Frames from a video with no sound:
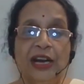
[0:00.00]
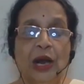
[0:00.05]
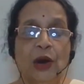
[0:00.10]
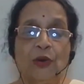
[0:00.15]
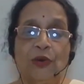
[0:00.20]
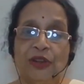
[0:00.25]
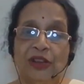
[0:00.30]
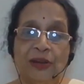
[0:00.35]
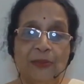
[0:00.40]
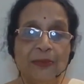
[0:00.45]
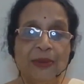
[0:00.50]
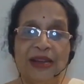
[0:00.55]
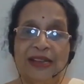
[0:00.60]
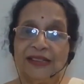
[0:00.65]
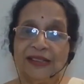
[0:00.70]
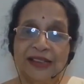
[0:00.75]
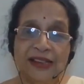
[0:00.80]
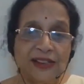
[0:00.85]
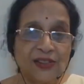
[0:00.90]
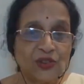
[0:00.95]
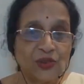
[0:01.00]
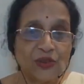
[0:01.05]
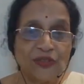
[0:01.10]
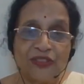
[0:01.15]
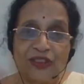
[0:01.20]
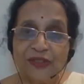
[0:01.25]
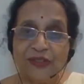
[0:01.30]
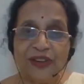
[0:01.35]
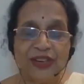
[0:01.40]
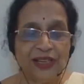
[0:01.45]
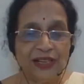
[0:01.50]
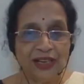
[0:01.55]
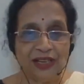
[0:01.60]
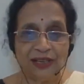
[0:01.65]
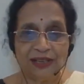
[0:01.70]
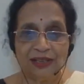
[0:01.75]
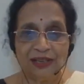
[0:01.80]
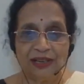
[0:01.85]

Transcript: out the basics of everything.